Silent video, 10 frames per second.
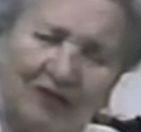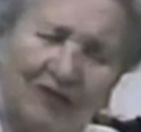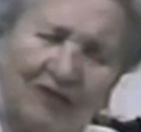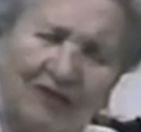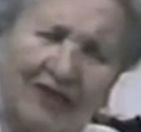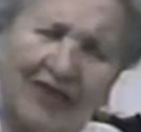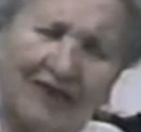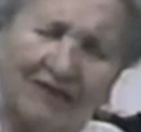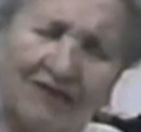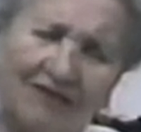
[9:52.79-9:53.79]
peculiar
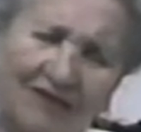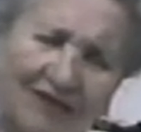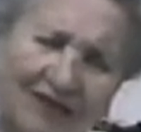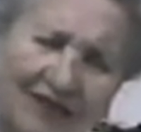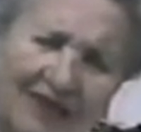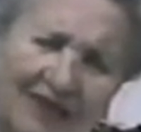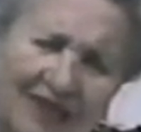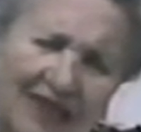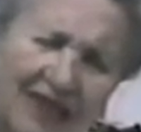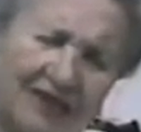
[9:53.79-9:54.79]
character.
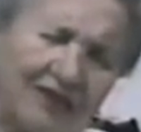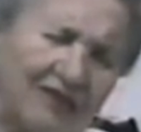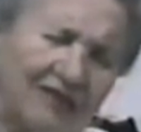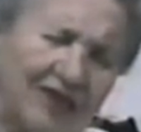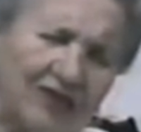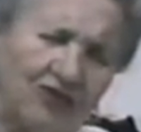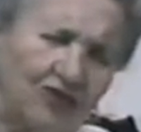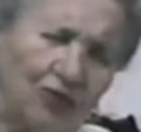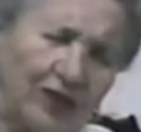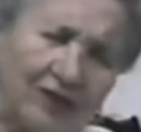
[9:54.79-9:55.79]
He had the
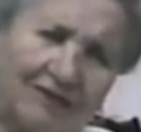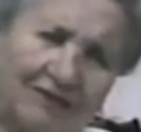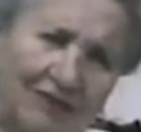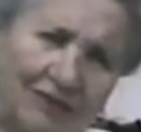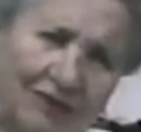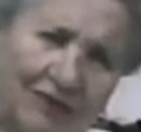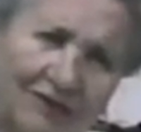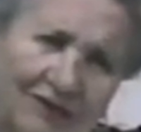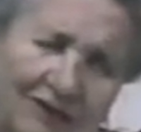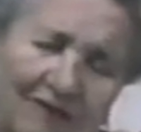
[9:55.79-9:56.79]
greatest wit in the
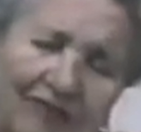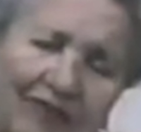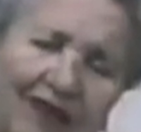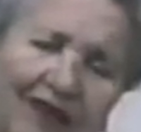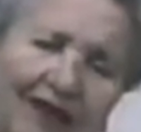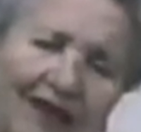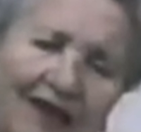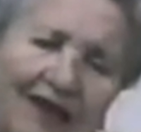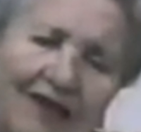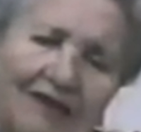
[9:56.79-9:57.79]
world.
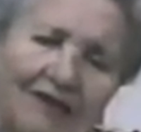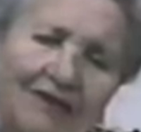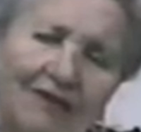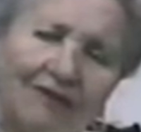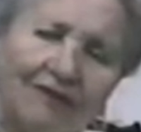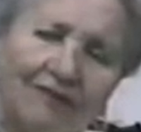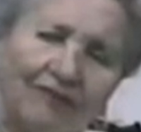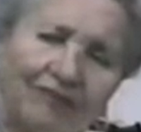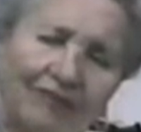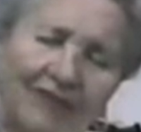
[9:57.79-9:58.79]
And uh,
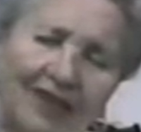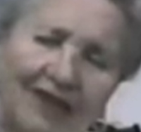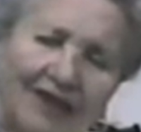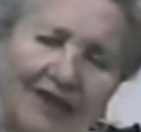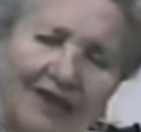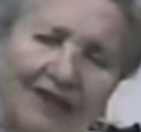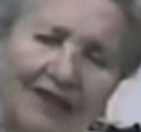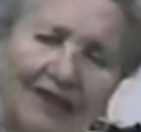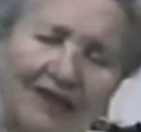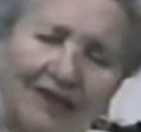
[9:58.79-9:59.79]

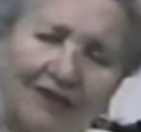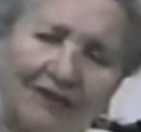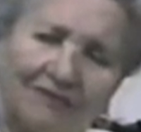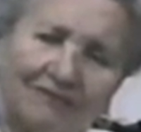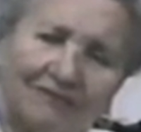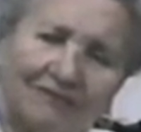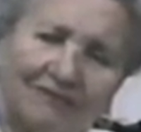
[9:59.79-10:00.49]
he, uh,